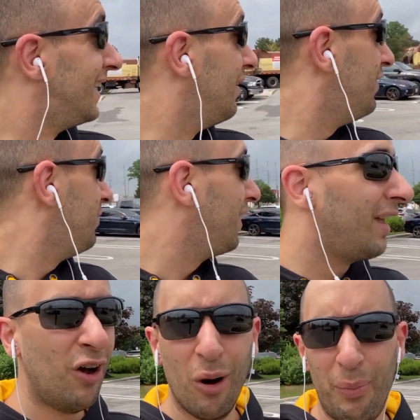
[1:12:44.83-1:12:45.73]
giving you
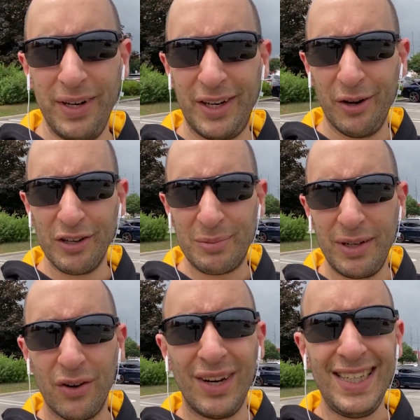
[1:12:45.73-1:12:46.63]
that hope and
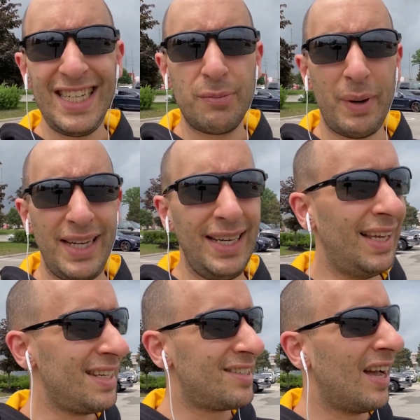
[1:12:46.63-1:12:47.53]
encouragement, or at least
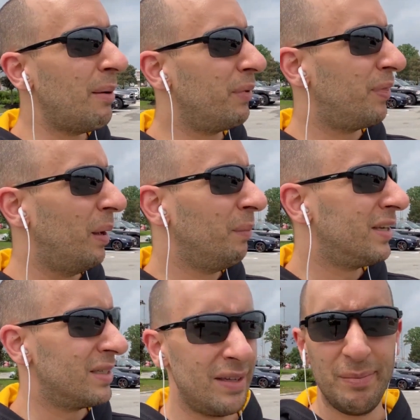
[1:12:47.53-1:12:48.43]
spending less time with them,
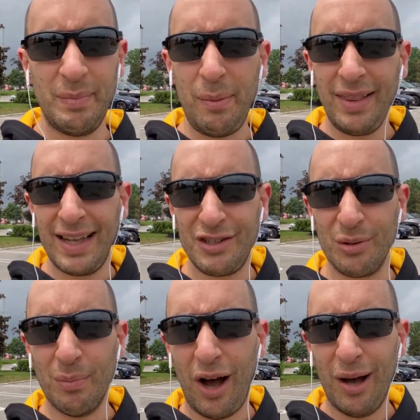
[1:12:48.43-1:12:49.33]
because maybe that's
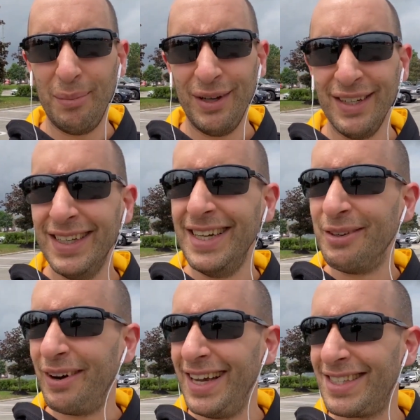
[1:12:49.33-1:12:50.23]
your mom,
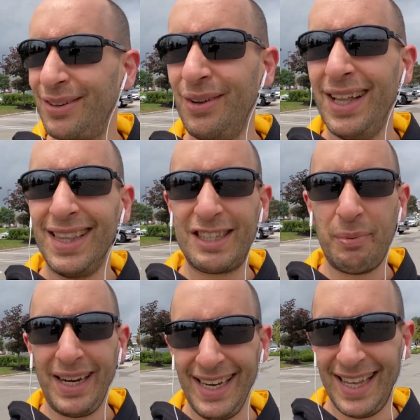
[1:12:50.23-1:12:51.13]
right? So
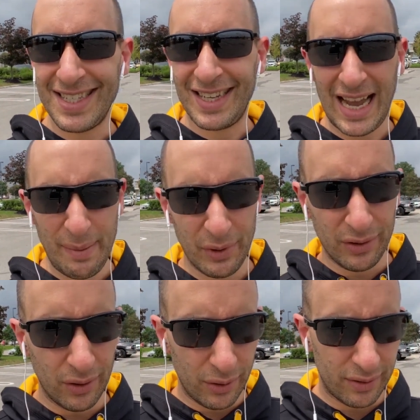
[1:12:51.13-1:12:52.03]
spending less time
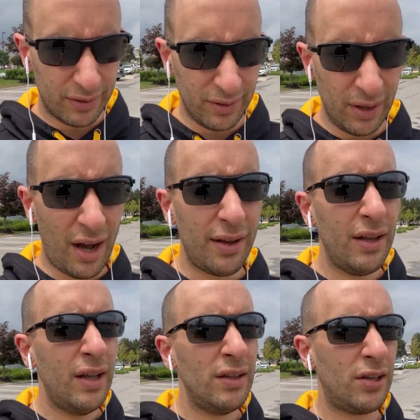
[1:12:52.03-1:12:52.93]
or, or not
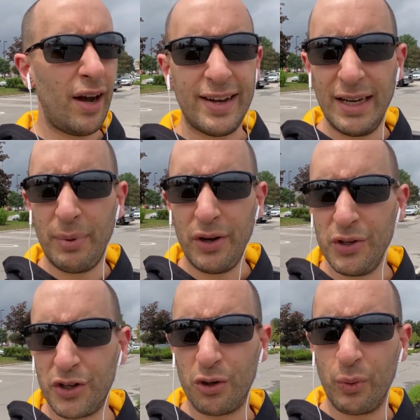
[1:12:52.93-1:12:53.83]
talking about
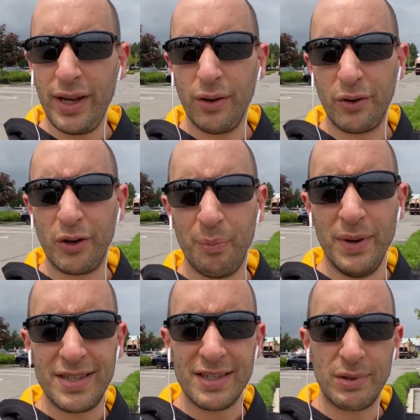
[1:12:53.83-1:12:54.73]
your career or your
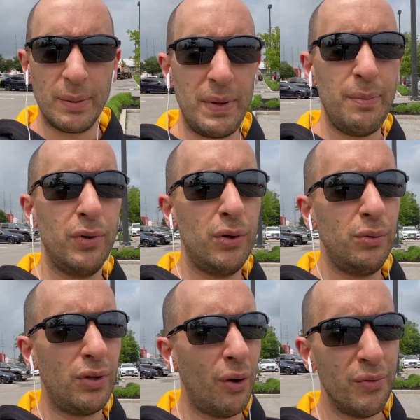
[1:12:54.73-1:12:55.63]
business with the people
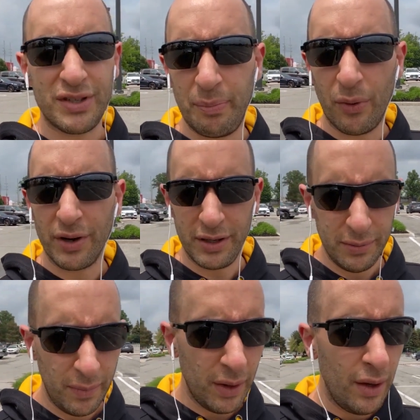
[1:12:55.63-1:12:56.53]
who don't support
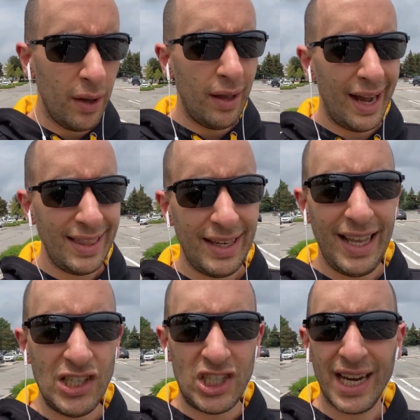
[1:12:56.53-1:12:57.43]
you, and then
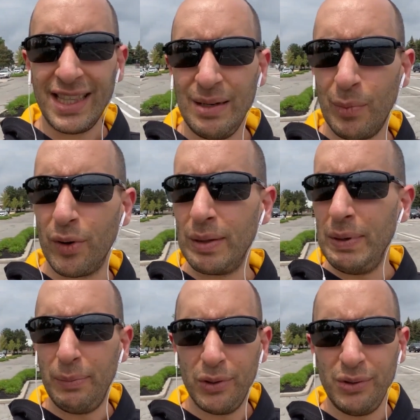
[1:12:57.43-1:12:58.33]
injecting more of the
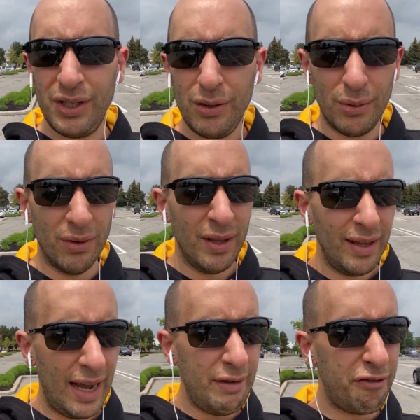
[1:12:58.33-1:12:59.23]
people who do,
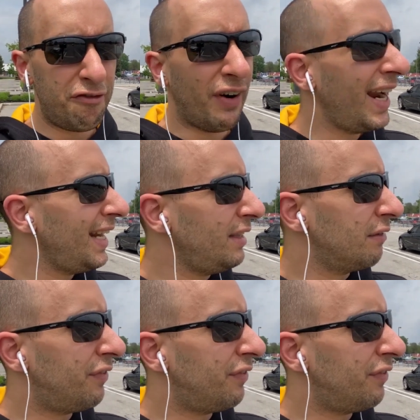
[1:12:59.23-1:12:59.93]
and fighting to